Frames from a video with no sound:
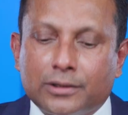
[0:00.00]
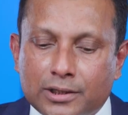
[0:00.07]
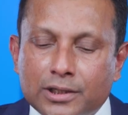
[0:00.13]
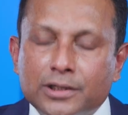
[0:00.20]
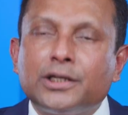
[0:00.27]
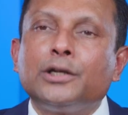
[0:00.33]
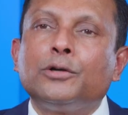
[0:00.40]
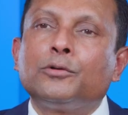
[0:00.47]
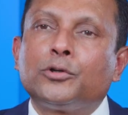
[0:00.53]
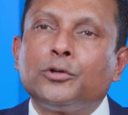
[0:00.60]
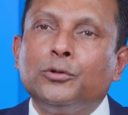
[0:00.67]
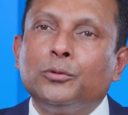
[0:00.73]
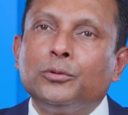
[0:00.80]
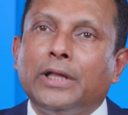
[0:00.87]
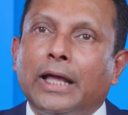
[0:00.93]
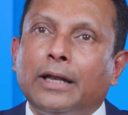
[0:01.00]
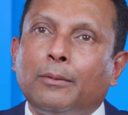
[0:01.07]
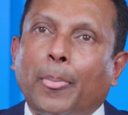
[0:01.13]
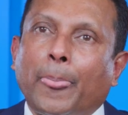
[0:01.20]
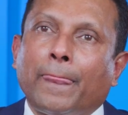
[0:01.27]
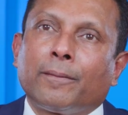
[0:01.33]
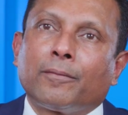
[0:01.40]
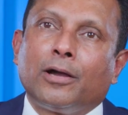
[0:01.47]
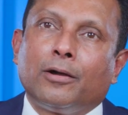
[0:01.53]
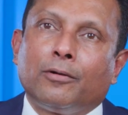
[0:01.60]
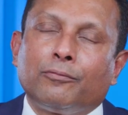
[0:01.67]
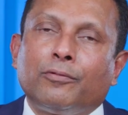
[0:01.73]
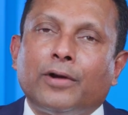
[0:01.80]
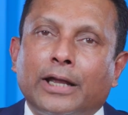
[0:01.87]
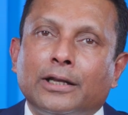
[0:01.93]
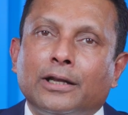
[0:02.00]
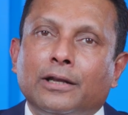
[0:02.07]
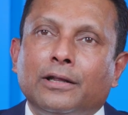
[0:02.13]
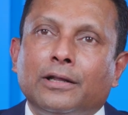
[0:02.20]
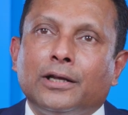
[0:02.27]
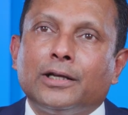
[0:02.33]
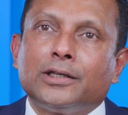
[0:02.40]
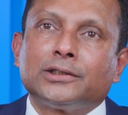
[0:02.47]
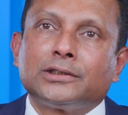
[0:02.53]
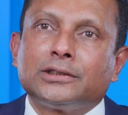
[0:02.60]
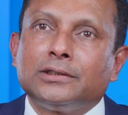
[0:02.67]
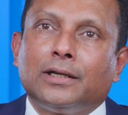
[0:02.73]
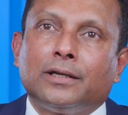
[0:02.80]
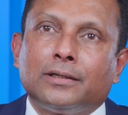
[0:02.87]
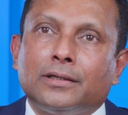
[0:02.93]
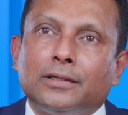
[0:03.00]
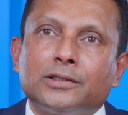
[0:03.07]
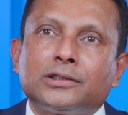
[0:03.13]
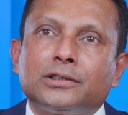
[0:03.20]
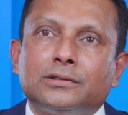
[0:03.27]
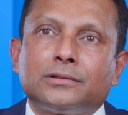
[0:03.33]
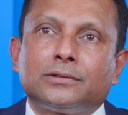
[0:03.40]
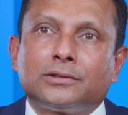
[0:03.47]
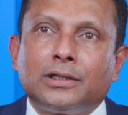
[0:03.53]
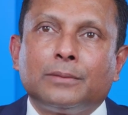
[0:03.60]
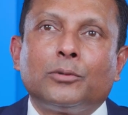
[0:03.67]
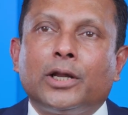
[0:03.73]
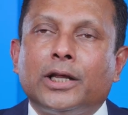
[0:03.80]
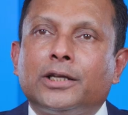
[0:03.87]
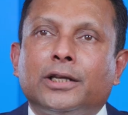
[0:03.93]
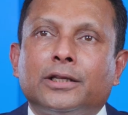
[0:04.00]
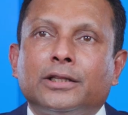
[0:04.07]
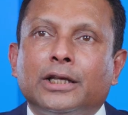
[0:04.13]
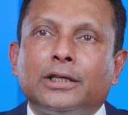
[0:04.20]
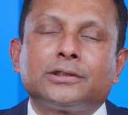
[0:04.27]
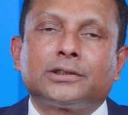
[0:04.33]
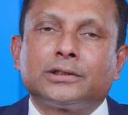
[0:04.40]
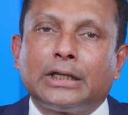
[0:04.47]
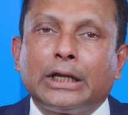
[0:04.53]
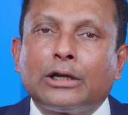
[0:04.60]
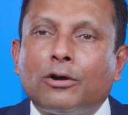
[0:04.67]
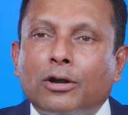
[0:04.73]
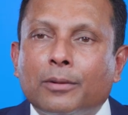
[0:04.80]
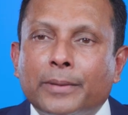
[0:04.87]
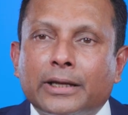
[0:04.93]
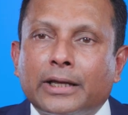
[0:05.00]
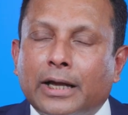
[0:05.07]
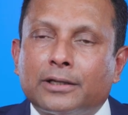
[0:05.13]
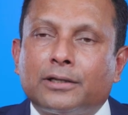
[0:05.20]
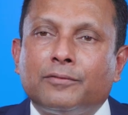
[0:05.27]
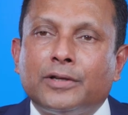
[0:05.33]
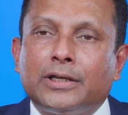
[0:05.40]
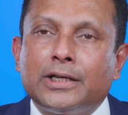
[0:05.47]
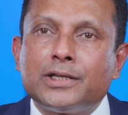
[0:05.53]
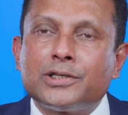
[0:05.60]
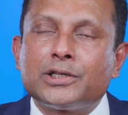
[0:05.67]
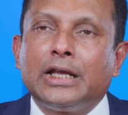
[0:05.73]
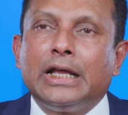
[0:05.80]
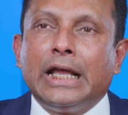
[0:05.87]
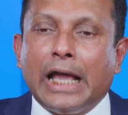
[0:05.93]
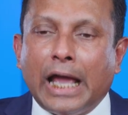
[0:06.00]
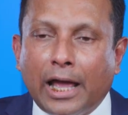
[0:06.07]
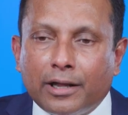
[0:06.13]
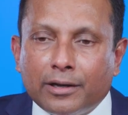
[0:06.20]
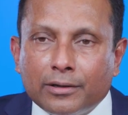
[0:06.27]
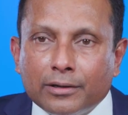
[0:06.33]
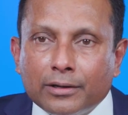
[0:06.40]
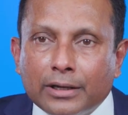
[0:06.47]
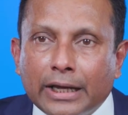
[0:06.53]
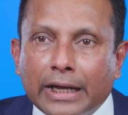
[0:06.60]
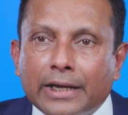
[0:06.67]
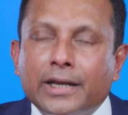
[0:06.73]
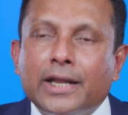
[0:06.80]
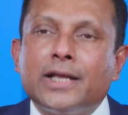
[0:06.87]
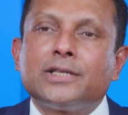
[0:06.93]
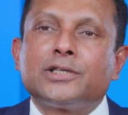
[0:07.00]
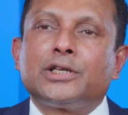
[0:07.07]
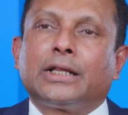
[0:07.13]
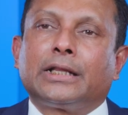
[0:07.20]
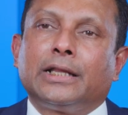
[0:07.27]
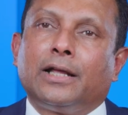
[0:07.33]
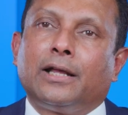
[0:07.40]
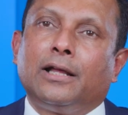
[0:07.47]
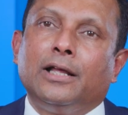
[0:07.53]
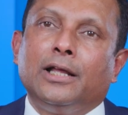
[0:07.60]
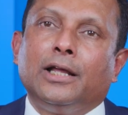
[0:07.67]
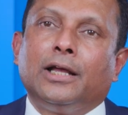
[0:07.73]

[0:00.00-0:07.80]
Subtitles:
continue to do. That finally stimulating these economic activities and enhancing their